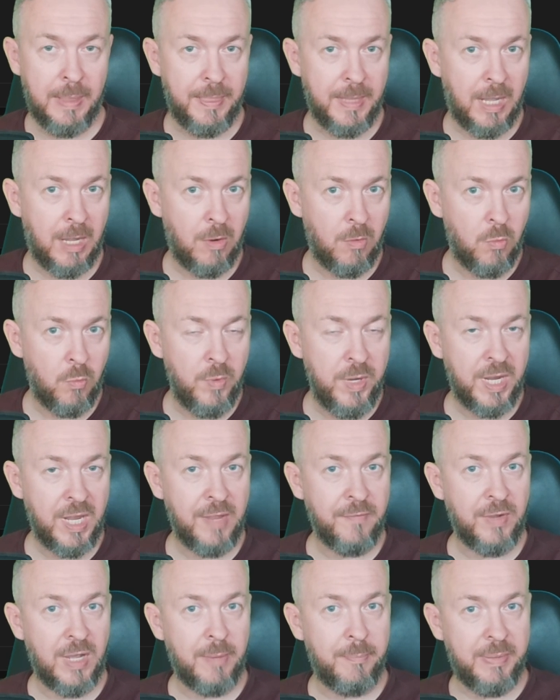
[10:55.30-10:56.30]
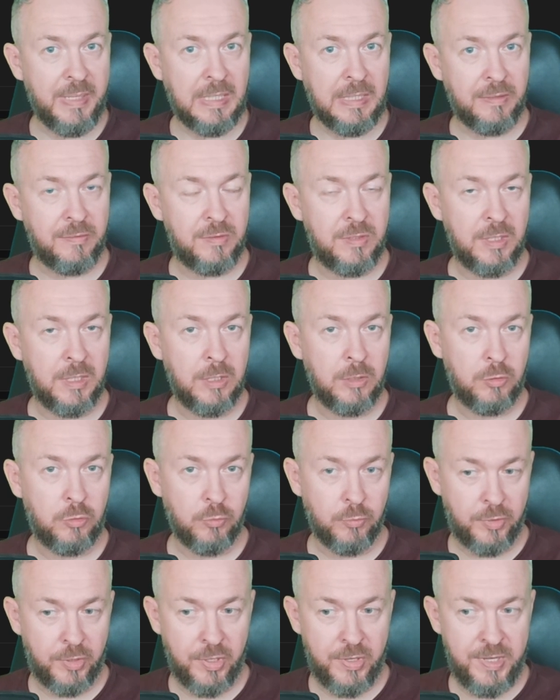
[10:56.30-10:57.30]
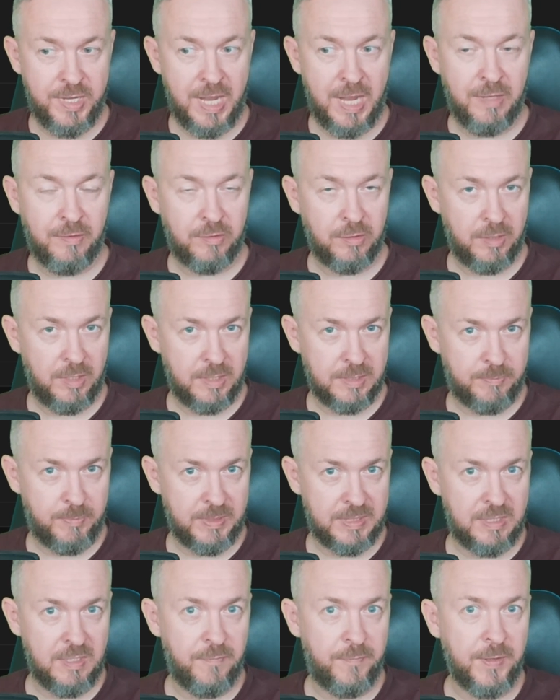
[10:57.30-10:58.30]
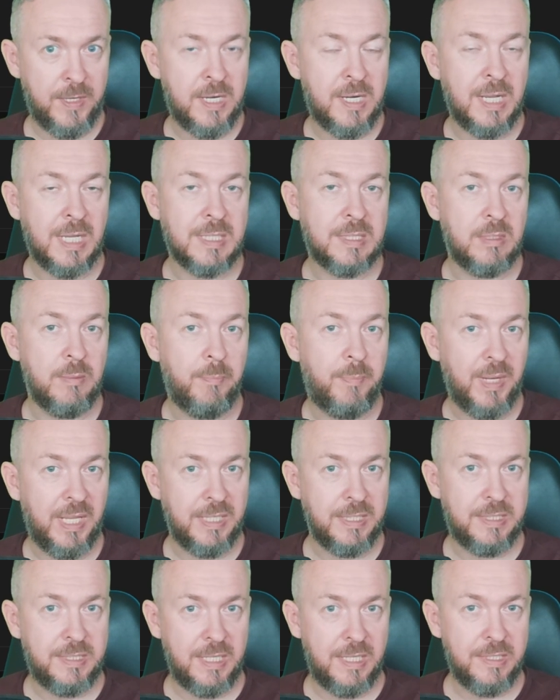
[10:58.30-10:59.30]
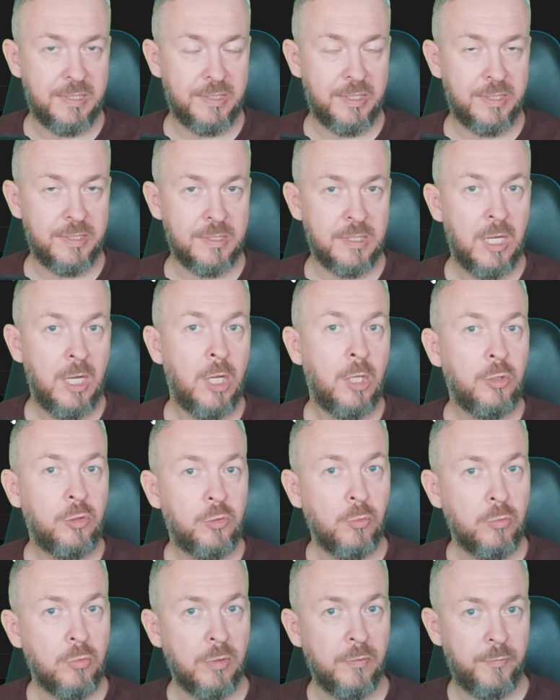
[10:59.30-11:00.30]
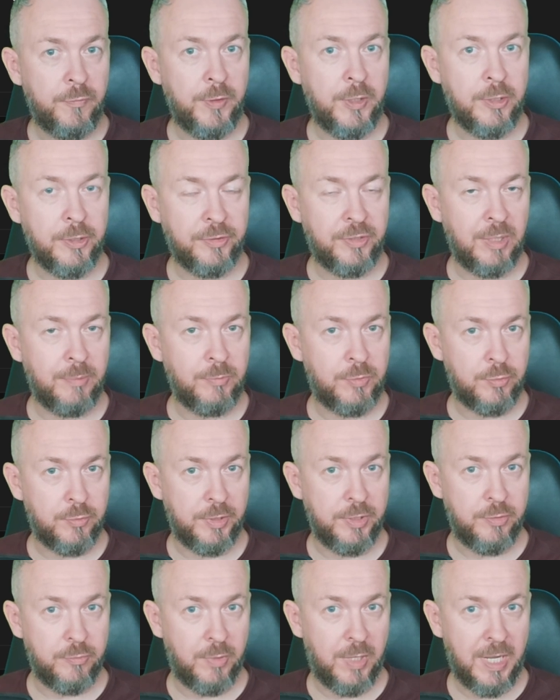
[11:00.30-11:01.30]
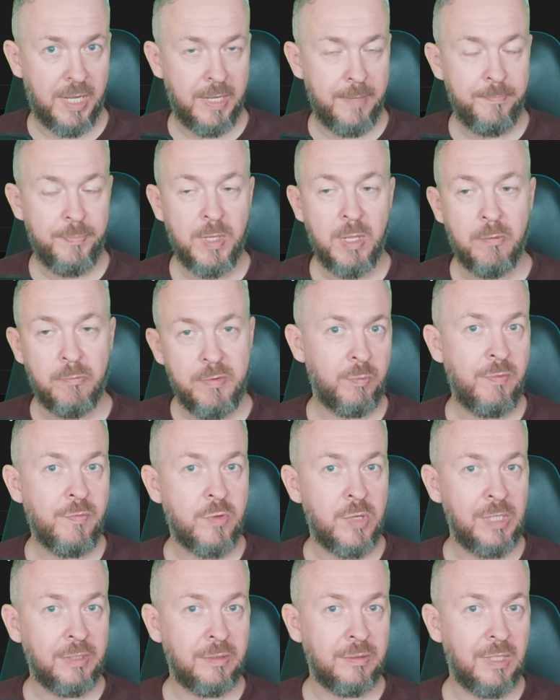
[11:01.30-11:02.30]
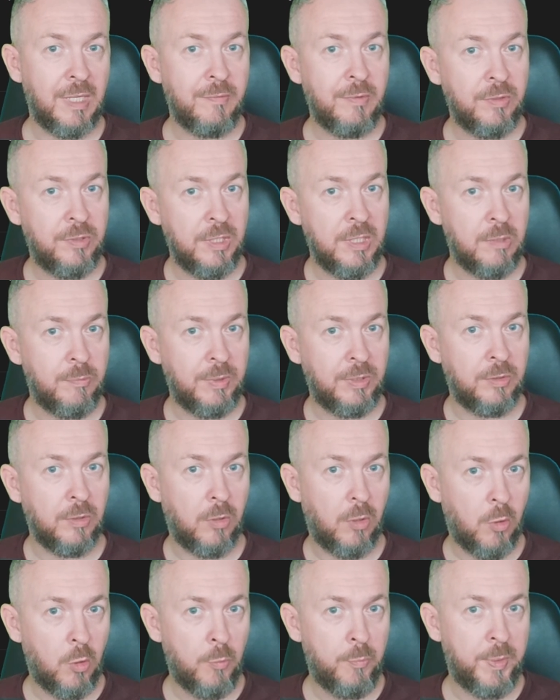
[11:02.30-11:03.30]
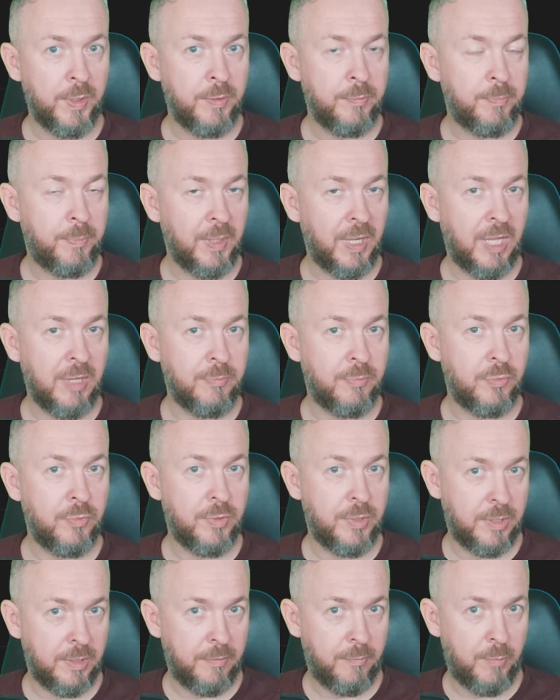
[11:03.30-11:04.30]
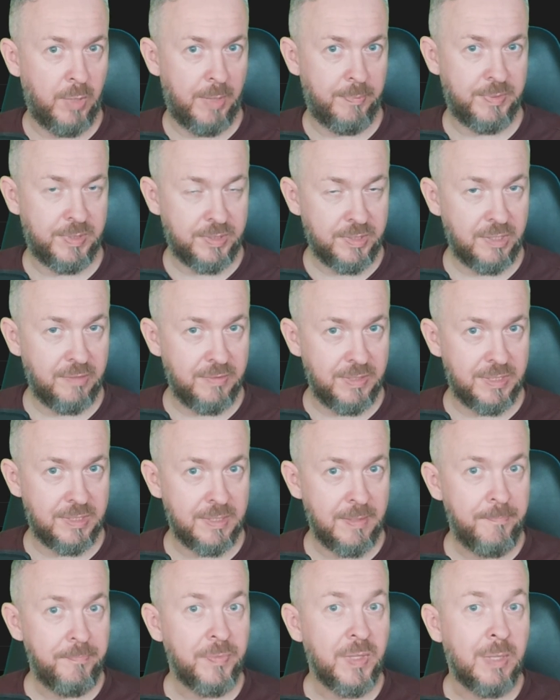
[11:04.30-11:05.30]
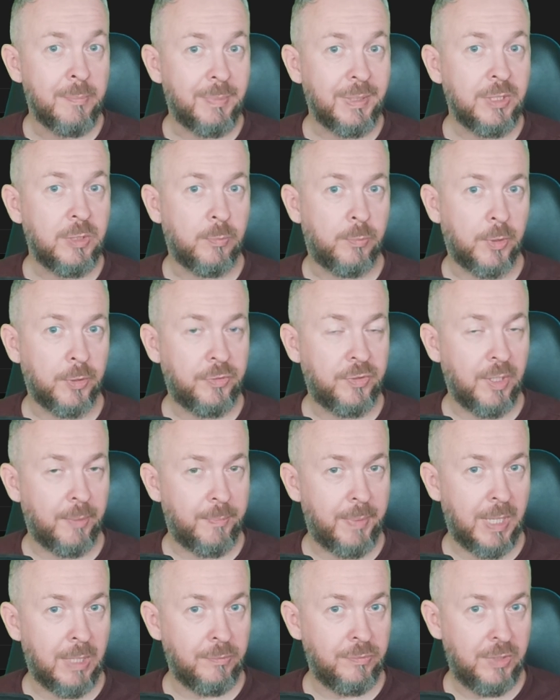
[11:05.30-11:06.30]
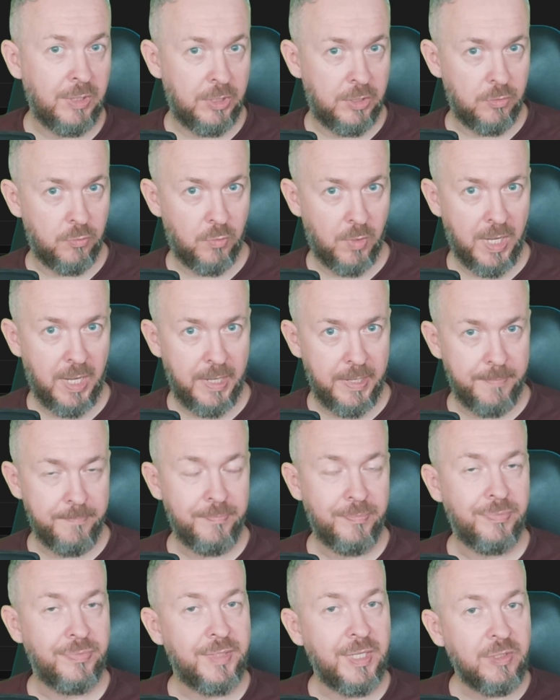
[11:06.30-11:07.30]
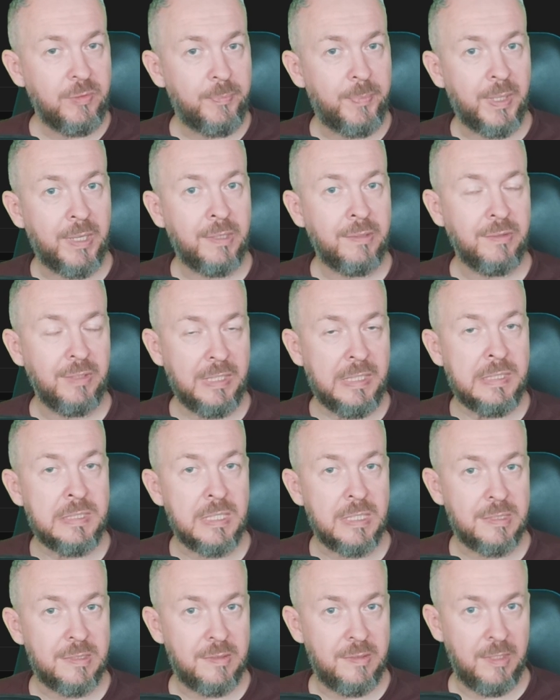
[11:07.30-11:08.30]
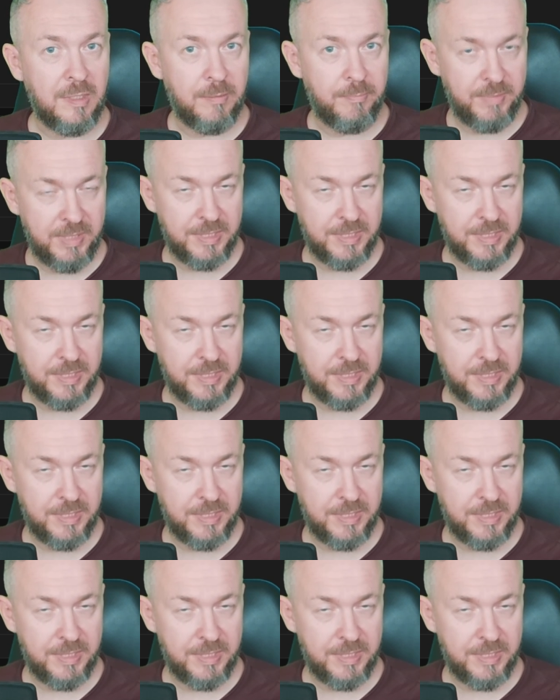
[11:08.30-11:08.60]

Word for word: Now we have ability to create specific custom plant sensors, to configure them through a U I. We've connected everything with the Open Plantbook web service, but what about the U I? That part is still